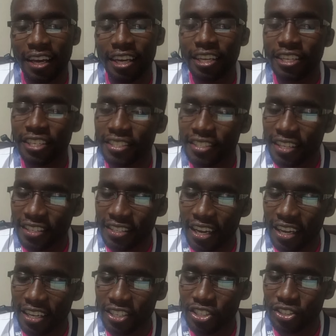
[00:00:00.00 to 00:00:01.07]
It is the
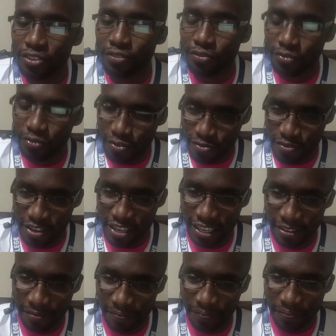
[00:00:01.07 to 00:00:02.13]
science of food.
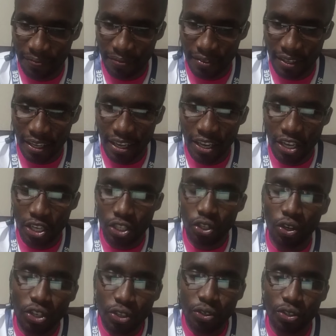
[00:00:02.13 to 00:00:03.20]

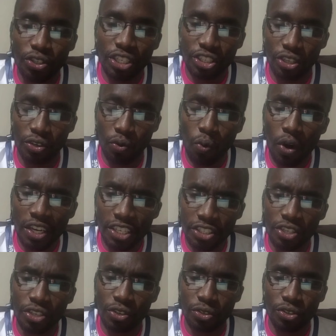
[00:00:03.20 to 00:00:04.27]
So, nutrition. What
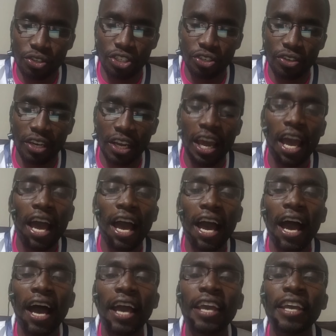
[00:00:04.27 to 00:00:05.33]
is nutrition?
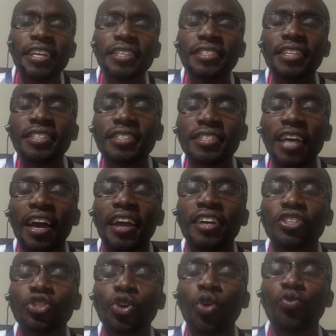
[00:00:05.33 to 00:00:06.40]
Is the
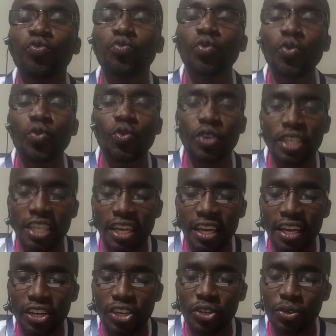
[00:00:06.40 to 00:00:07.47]
science of food,
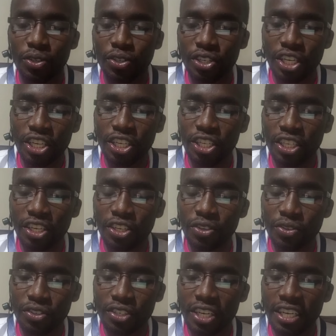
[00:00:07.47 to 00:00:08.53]
nutri-
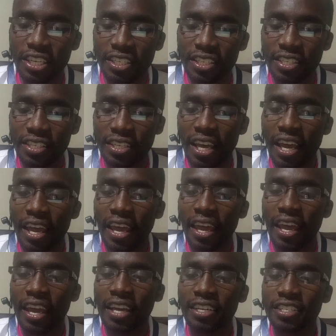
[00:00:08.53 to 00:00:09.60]
nutrients,
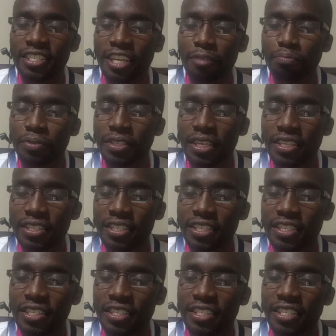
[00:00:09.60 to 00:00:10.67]
and
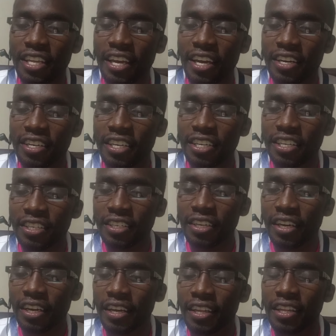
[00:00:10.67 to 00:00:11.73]
substances therein,
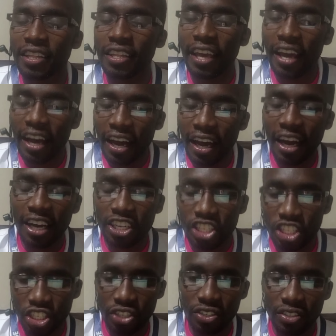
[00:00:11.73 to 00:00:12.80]
their
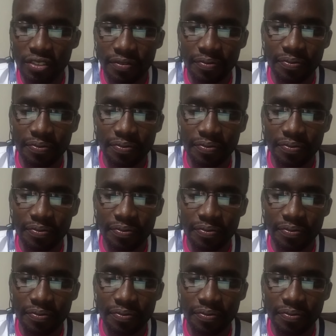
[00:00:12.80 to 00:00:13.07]
action,